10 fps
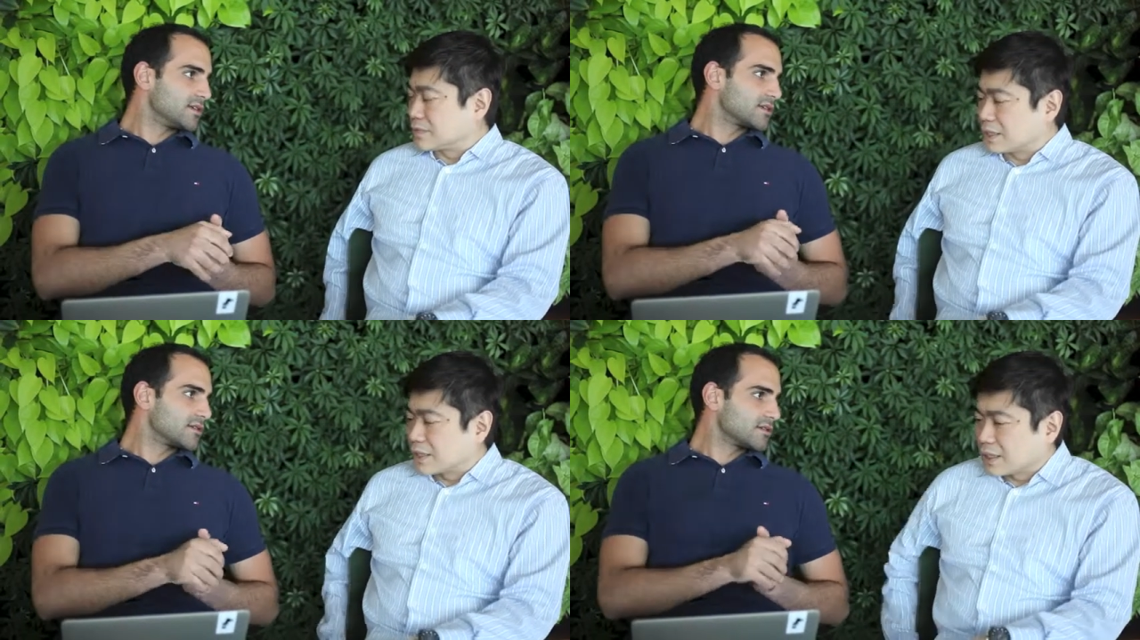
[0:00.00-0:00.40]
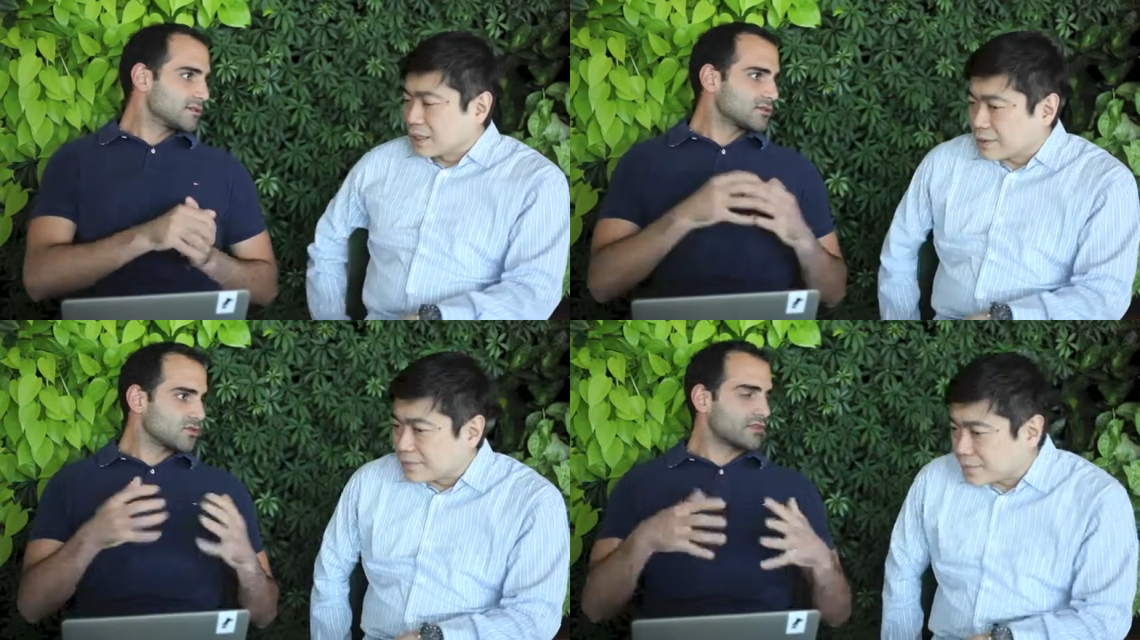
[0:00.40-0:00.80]
Speaker 1: and,
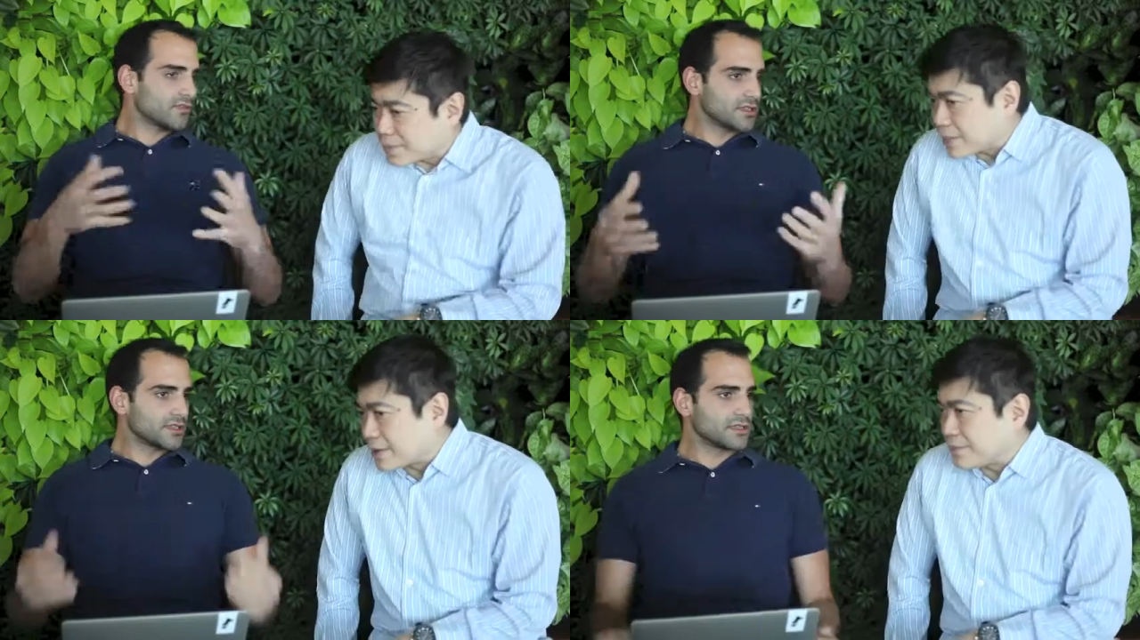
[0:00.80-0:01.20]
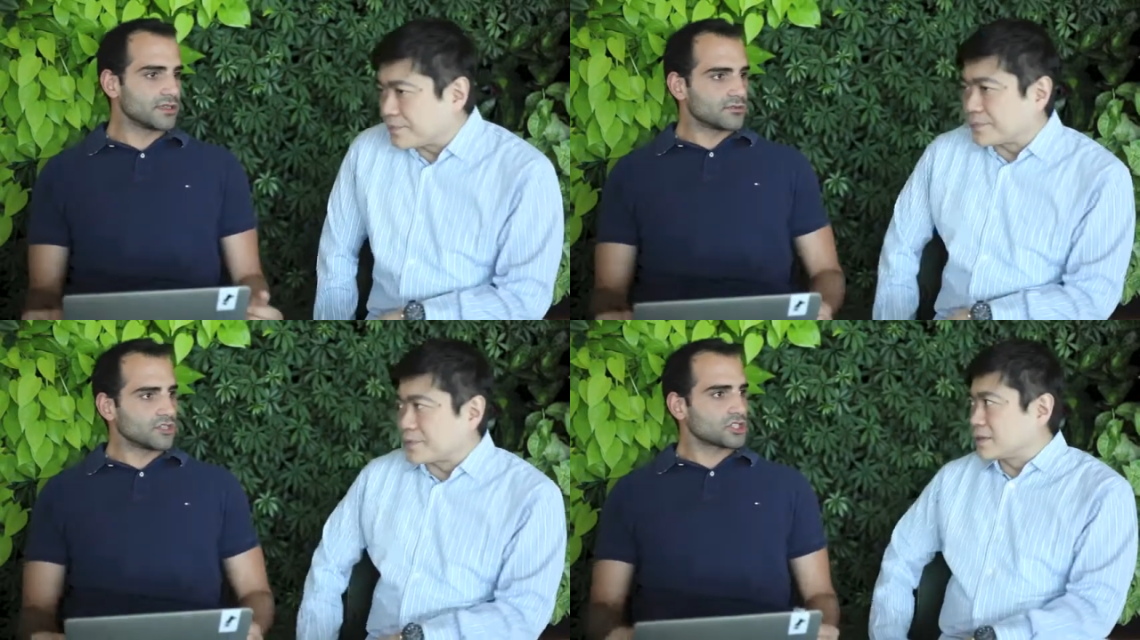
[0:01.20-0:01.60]
and sort of
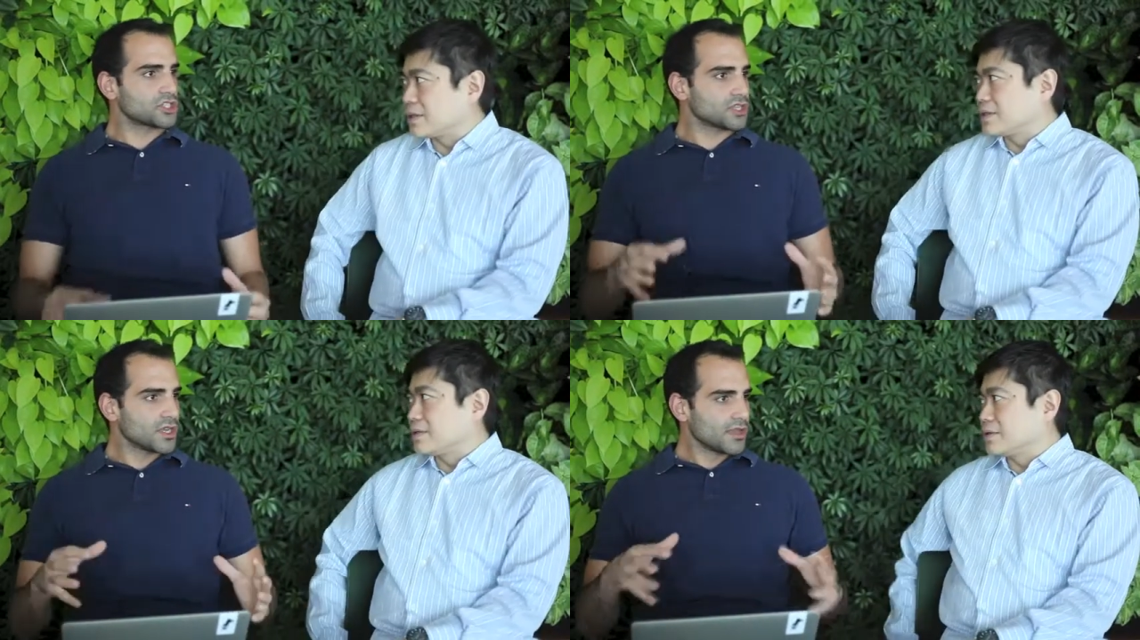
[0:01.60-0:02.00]
enrich